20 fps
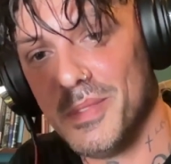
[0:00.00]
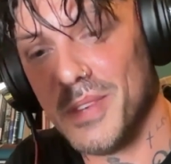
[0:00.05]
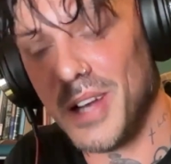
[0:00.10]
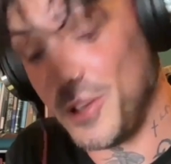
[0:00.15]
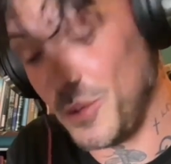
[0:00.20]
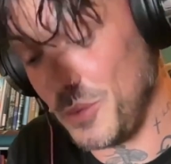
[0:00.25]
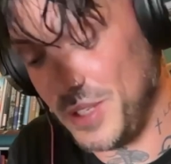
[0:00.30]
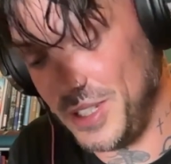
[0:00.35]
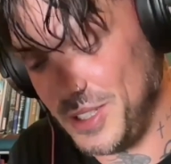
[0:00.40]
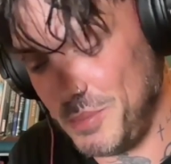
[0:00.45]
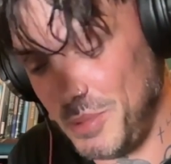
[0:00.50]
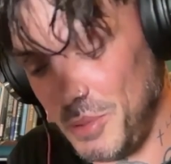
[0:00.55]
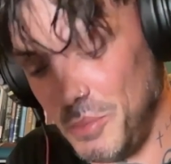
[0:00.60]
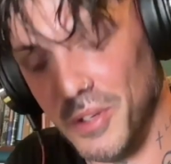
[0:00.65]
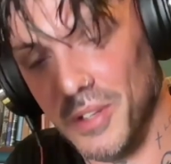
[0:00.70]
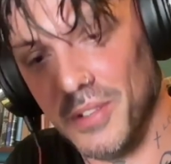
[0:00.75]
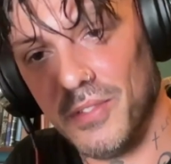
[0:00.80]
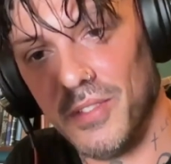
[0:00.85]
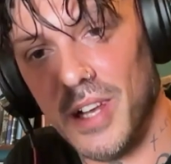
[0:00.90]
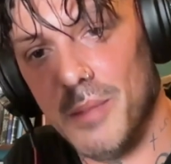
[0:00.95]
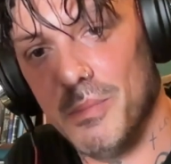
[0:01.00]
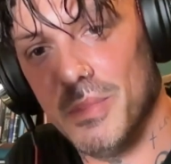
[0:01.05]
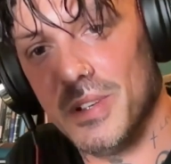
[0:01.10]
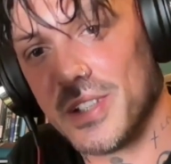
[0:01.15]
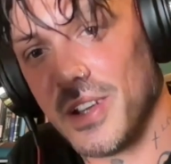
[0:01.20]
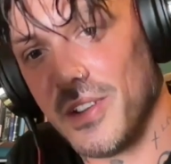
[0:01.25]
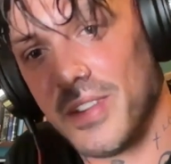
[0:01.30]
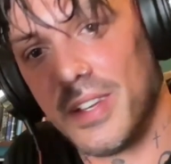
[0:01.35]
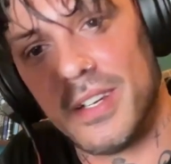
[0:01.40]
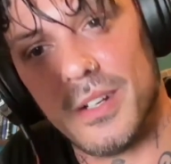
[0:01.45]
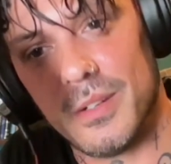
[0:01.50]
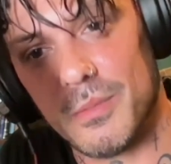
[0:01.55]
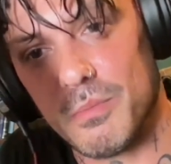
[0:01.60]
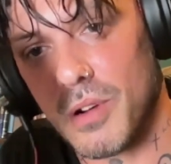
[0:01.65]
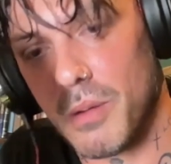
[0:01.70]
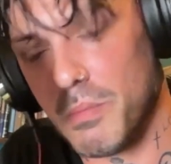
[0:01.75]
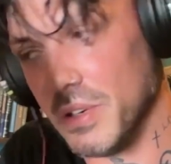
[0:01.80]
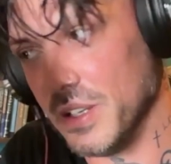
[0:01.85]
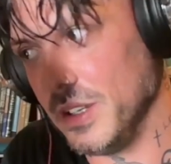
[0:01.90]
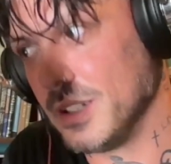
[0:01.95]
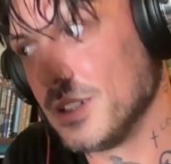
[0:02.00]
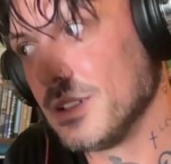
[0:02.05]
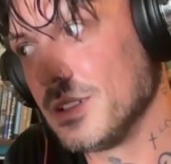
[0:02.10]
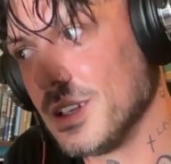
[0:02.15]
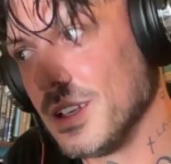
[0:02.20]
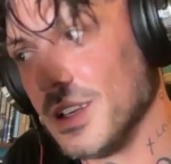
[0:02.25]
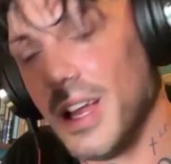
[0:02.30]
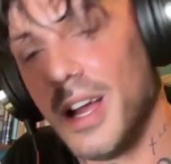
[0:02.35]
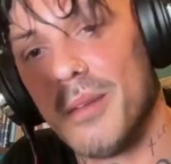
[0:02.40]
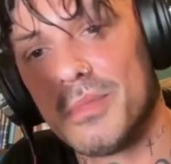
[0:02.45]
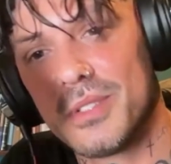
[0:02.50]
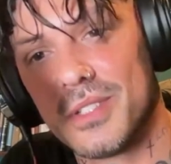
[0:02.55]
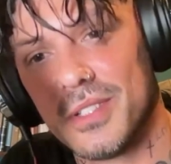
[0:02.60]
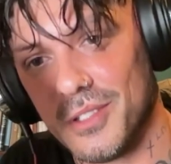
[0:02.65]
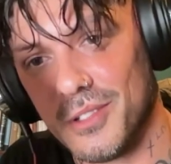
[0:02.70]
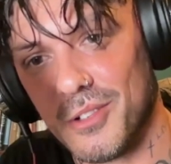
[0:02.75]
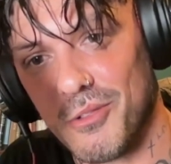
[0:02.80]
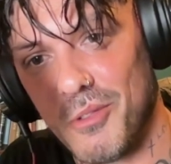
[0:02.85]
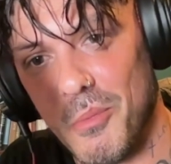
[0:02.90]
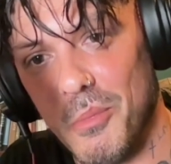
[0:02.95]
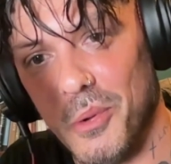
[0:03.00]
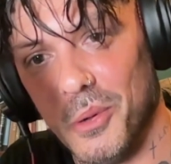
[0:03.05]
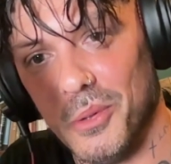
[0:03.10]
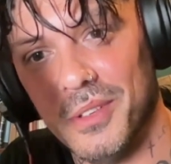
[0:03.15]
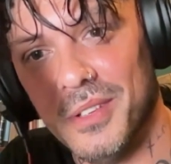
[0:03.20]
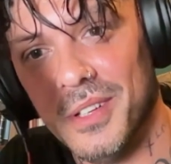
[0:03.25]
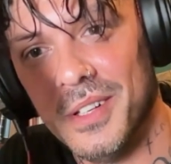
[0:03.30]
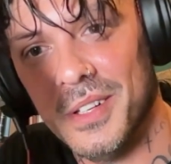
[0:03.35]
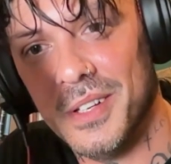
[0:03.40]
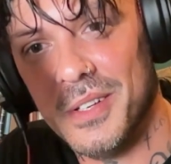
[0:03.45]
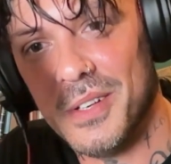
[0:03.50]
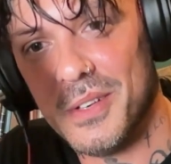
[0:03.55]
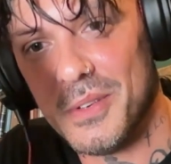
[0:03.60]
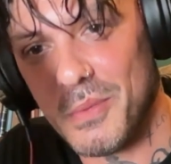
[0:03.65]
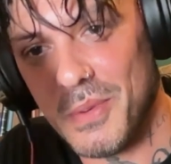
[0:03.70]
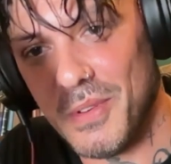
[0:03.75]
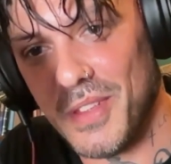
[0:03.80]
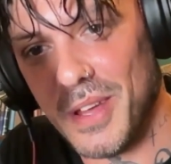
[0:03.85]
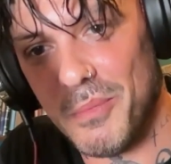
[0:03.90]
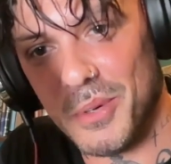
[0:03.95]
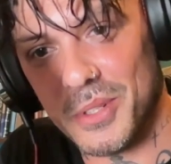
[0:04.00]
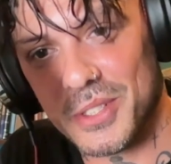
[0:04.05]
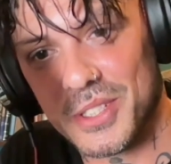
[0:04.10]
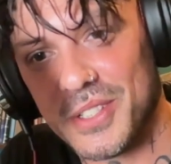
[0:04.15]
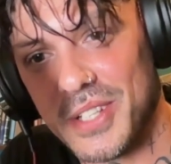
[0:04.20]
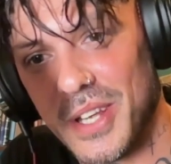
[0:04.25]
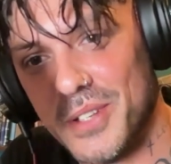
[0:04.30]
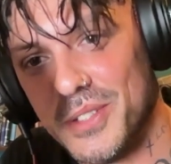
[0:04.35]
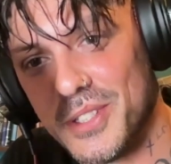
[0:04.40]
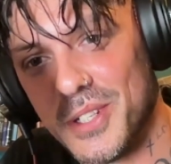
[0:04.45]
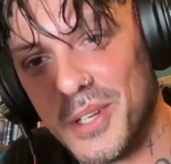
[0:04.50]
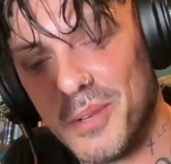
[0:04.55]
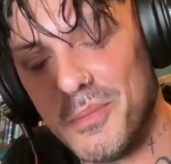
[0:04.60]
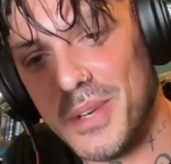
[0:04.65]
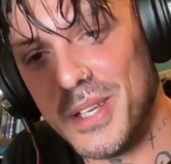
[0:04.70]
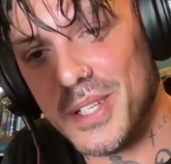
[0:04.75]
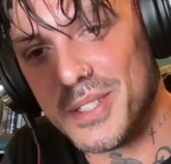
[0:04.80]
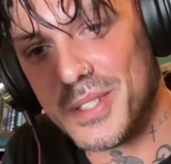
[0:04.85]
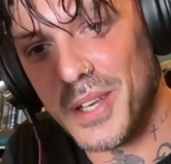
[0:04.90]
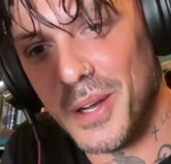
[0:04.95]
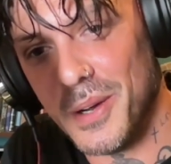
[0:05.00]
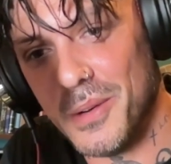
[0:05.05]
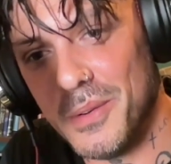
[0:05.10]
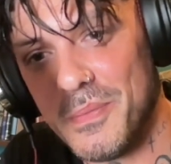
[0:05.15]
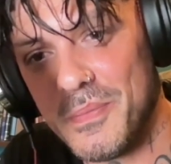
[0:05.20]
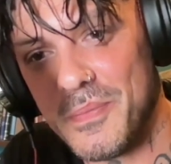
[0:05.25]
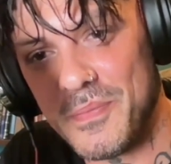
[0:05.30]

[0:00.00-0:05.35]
I don't need to be world famous. I think I'd probably collapse and crumble with that much attention on me. So,